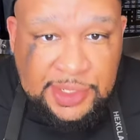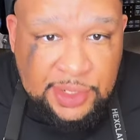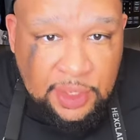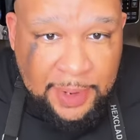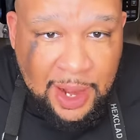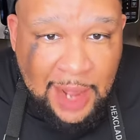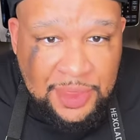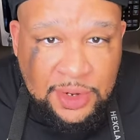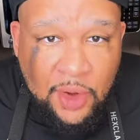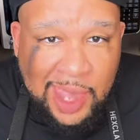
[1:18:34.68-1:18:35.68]
I see you, Bear. I
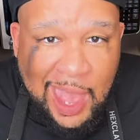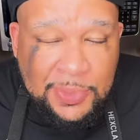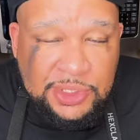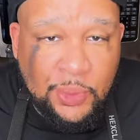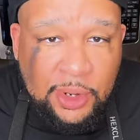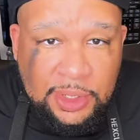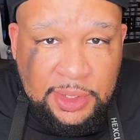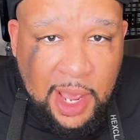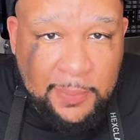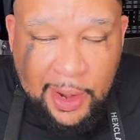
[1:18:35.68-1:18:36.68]
think no cap is the word of
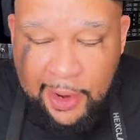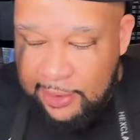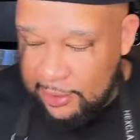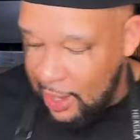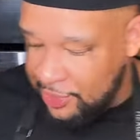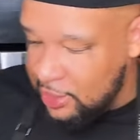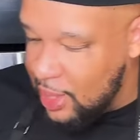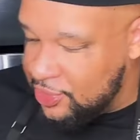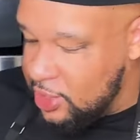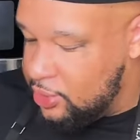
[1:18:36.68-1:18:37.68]
the day, Bear. I
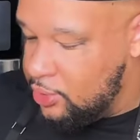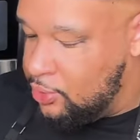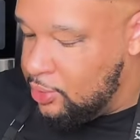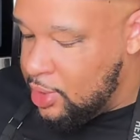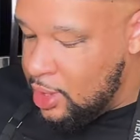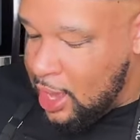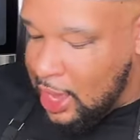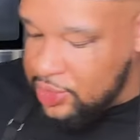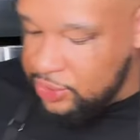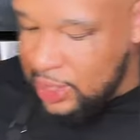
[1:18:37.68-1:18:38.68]
think I think you
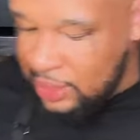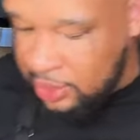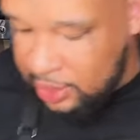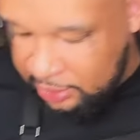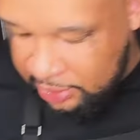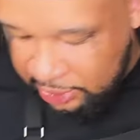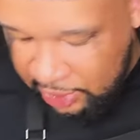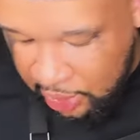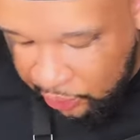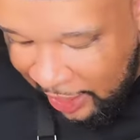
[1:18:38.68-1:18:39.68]
I think you got the
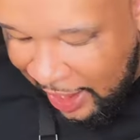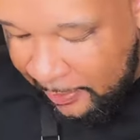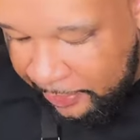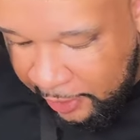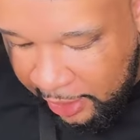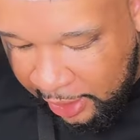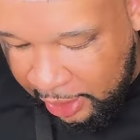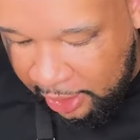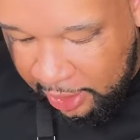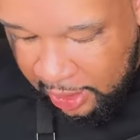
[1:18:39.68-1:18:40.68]
the no cap
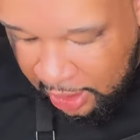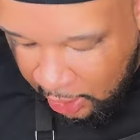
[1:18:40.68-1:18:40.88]
uh,